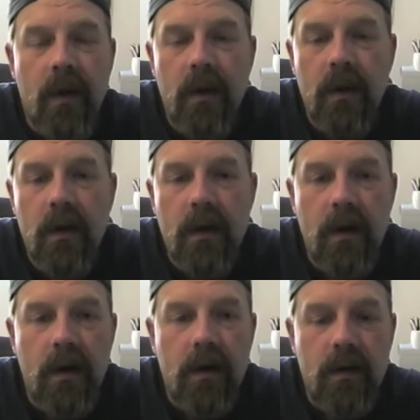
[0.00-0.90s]
and
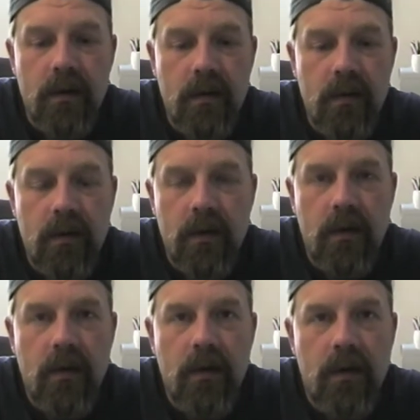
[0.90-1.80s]
then
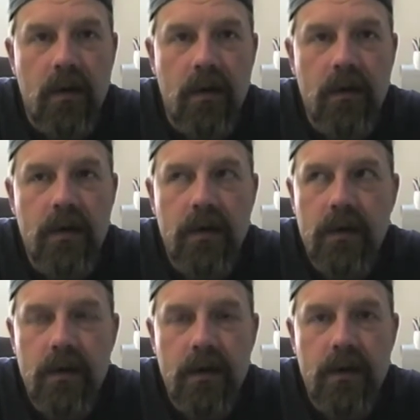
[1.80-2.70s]
glued the
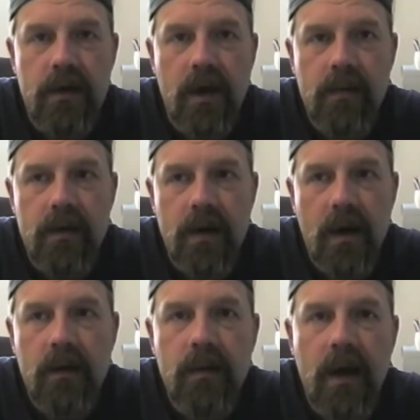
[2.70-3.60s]
seams and
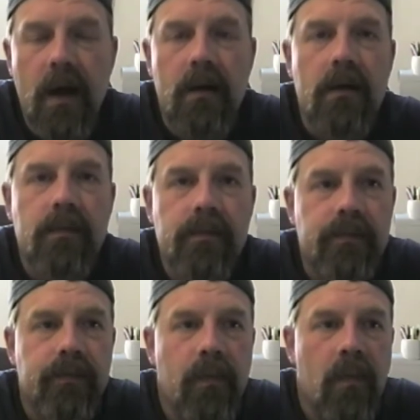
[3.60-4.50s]
nailed them together.
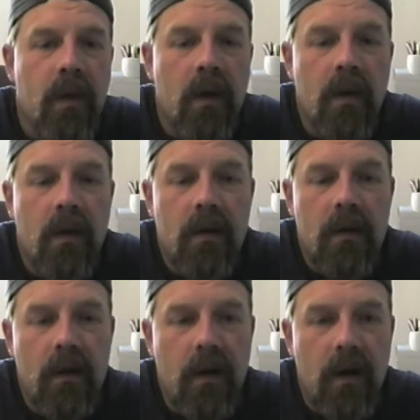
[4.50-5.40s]

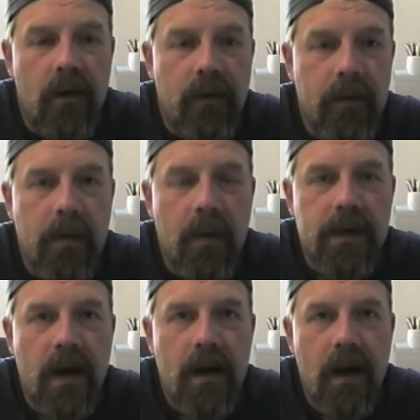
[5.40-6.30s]
Then I flipped them
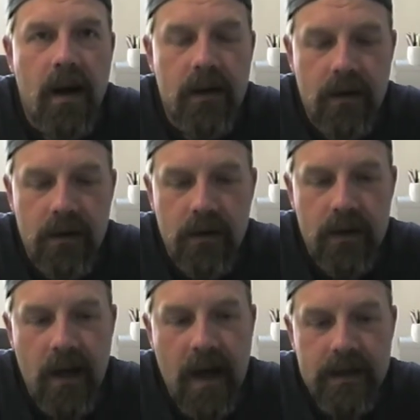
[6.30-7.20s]
upside down. I took those
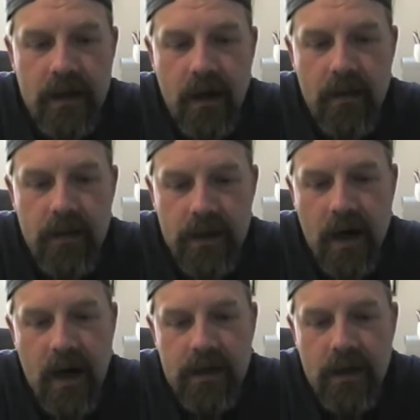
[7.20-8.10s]
slats and cut them to
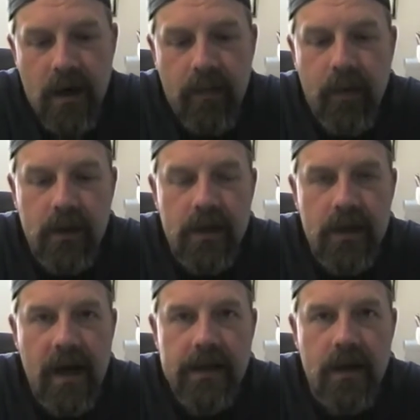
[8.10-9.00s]
size, and I put the
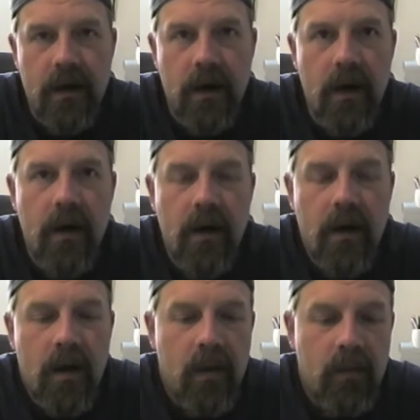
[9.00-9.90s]
slats on there,
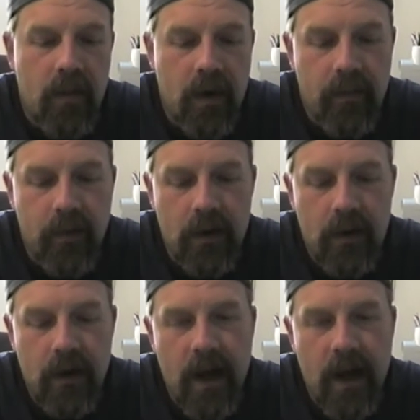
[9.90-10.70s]
but I put a little